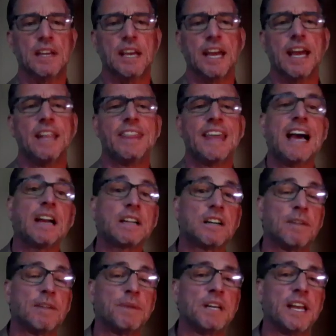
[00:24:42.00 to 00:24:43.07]
And that
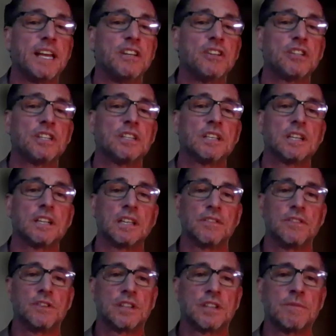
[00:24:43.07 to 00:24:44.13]
combination can
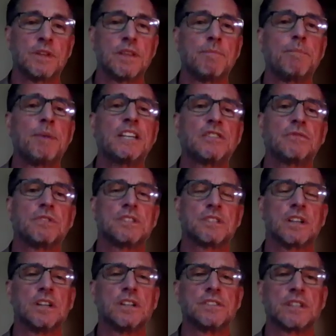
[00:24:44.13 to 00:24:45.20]
give you some of the best
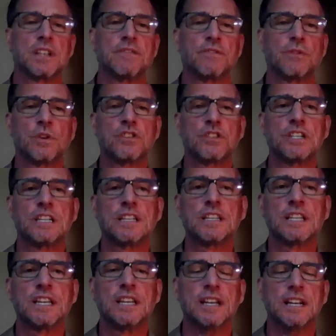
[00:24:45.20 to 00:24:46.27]
results.
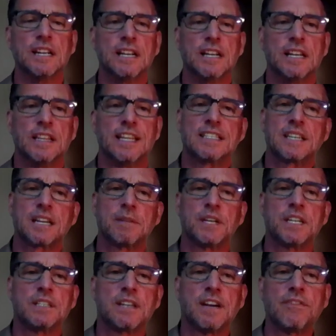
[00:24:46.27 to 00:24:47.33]
Unfortunately, That's going to be
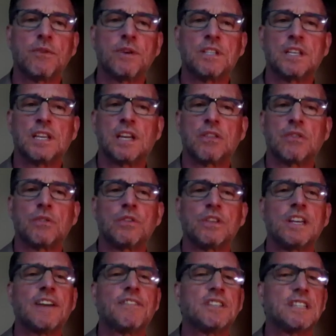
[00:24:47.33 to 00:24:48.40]
a tough one to get through
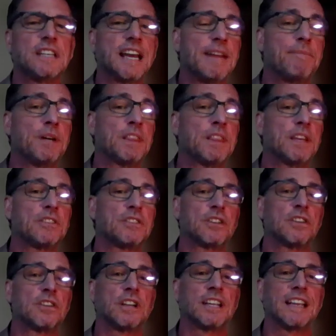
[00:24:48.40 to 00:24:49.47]
the FDA, but there
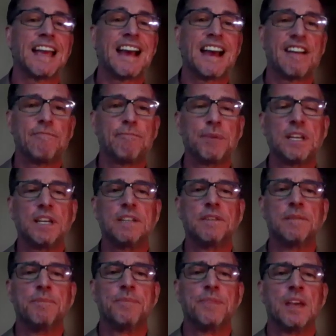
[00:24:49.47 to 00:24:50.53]
certainly have
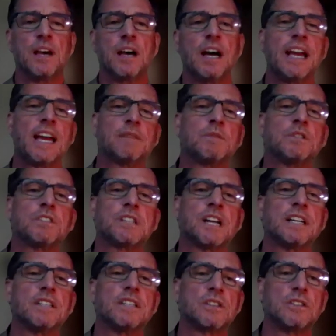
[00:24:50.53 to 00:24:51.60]
been animal
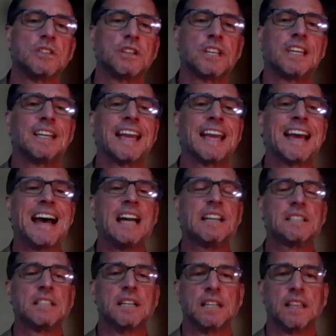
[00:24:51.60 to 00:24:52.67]
studies looking at
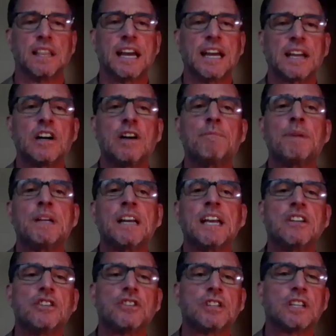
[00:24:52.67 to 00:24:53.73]
that
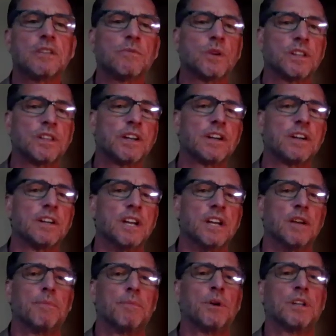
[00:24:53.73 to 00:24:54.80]
combination where they're
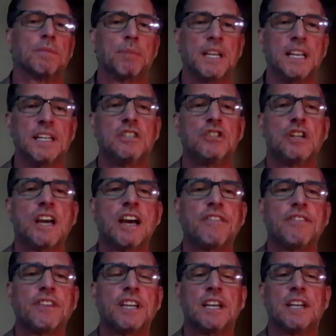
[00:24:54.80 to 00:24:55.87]
putting
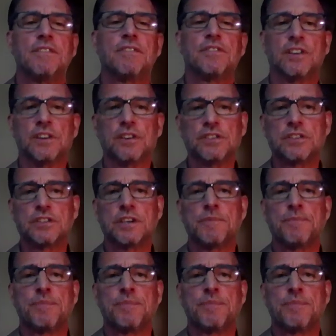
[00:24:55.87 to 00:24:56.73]
PDGF in first,